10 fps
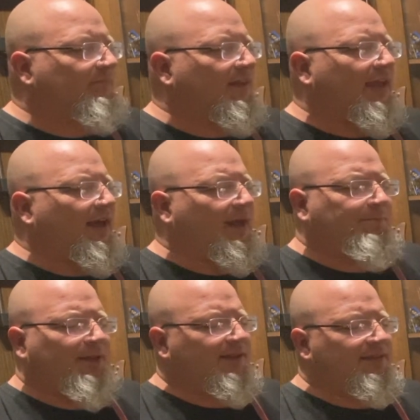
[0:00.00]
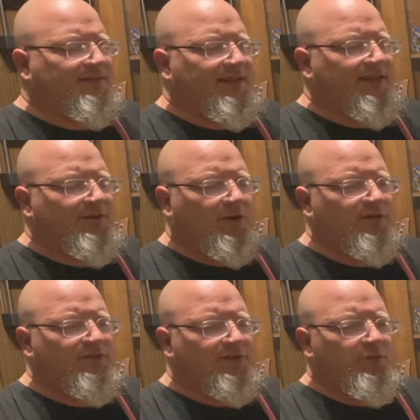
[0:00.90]
Yeah, I played this guitar
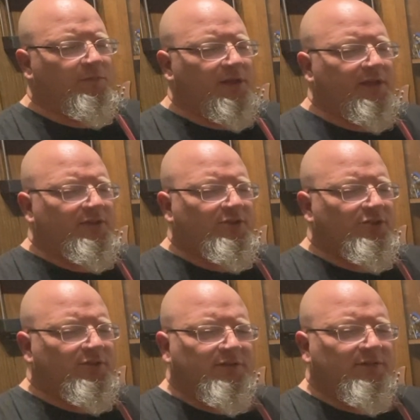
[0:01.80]
so much.